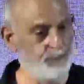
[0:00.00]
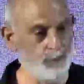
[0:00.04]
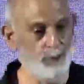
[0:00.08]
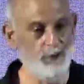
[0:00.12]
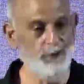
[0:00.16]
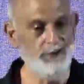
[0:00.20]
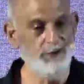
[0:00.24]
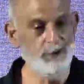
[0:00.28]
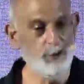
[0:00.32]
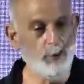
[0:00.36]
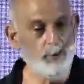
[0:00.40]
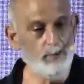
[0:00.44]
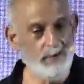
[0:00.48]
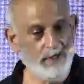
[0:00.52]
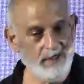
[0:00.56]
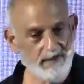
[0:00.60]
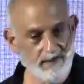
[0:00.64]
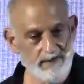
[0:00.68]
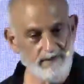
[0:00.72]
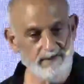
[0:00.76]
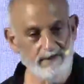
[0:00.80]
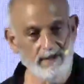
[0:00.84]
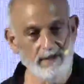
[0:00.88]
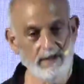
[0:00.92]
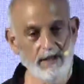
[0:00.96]
for a
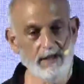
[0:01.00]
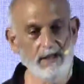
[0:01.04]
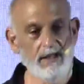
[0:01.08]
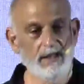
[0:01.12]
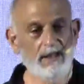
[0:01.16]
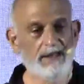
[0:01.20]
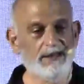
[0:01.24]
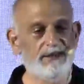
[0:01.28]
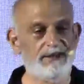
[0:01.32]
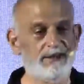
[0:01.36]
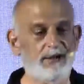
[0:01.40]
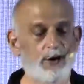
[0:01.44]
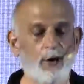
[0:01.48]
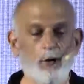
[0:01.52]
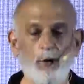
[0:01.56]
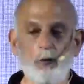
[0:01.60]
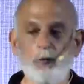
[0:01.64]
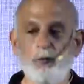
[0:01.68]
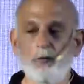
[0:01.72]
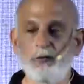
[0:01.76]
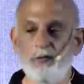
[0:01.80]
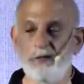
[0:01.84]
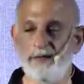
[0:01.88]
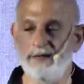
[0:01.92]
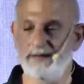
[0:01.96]
human.
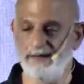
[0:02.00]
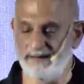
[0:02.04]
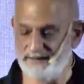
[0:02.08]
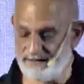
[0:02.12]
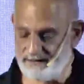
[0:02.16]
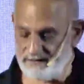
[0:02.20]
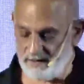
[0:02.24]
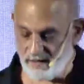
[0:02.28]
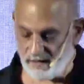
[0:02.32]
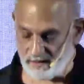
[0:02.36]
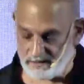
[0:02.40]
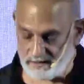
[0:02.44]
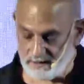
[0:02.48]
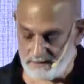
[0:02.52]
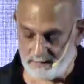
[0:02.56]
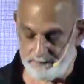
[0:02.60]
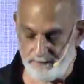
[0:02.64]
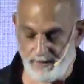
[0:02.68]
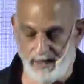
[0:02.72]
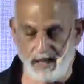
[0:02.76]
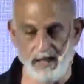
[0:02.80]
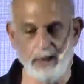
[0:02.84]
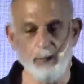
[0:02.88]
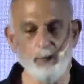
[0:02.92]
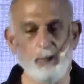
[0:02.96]
So it started
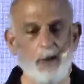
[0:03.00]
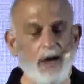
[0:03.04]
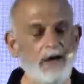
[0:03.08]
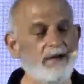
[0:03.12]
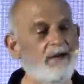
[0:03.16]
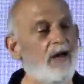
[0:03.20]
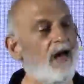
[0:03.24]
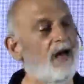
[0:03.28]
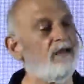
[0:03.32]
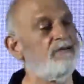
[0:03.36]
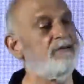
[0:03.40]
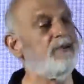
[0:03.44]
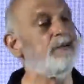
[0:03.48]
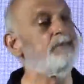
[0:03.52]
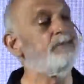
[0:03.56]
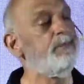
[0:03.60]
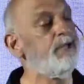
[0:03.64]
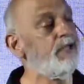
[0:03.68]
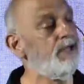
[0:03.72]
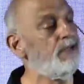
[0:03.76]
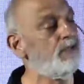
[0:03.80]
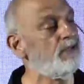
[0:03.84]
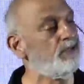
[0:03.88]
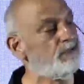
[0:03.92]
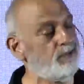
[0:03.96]
by $100
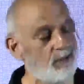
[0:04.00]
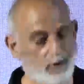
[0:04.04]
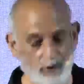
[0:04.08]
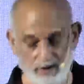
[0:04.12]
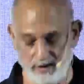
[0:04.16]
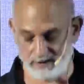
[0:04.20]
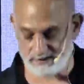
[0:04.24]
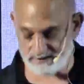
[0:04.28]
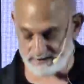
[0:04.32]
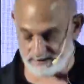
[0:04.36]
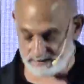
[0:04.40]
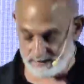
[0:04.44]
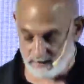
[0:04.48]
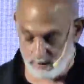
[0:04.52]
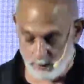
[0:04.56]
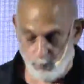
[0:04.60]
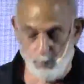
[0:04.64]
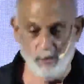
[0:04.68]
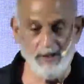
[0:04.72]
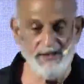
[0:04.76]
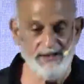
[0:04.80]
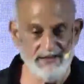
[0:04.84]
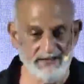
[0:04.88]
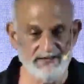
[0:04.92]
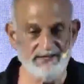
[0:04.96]
million
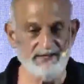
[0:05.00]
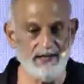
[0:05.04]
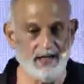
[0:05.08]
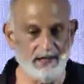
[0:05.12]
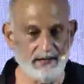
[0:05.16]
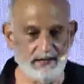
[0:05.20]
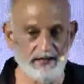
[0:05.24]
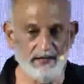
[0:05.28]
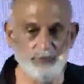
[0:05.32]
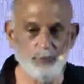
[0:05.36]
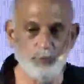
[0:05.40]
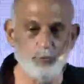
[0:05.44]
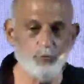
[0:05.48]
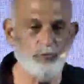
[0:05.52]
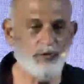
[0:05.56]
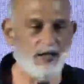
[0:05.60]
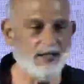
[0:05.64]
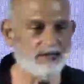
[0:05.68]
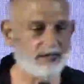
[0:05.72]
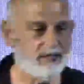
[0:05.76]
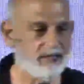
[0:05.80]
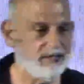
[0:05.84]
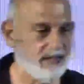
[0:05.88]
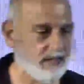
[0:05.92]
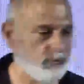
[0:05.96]
when it started
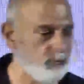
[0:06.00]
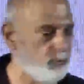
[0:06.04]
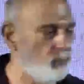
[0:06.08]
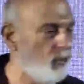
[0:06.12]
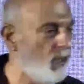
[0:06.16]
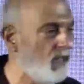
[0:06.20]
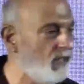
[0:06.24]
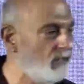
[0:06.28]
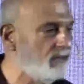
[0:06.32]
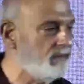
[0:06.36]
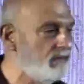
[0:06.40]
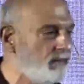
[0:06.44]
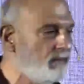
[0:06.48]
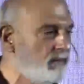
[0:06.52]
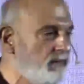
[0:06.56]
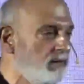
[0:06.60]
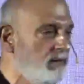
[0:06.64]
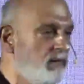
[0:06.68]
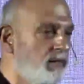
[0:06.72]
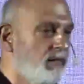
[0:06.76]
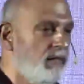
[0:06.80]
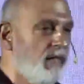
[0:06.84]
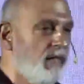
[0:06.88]
2001,